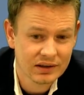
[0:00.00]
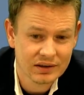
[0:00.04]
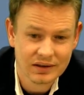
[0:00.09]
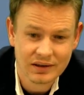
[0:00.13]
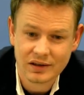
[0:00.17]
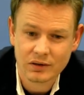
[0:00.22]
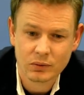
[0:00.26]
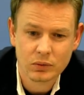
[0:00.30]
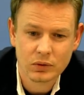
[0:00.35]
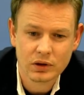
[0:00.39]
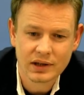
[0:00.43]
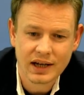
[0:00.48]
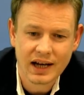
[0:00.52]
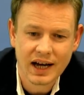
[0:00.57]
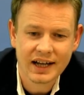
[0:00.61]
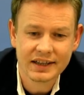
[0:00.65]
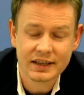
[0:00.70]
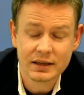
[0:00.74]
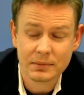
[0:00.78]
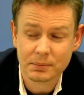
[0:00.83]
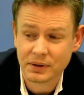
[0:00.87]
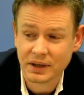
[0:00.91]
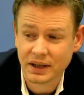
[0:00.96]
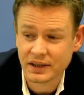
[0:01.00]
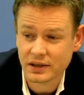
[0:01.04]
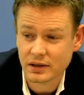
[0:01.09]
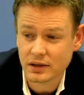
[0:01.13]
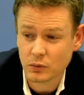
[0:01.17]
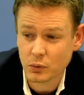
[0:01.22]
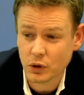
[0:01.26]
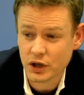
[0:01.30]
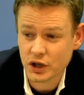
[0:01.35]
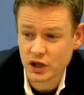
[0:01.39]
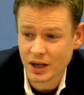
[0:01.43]
It's what Anand played in a
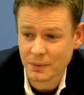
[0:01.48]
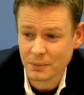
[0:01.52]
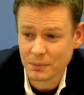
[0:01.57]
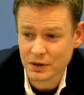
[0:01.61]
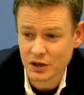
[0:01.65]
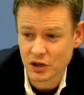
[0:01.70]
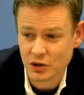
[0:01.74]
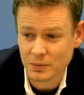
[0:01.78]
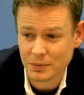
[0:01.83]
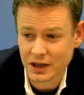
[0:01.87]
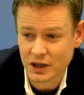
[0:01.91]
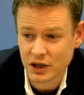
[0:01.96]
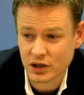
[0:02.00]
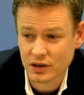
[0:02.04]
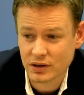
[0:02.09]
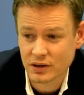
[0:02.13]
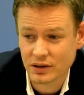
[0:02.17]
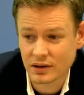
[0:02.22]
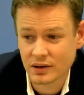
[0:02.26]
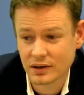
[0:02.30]
World Championship match.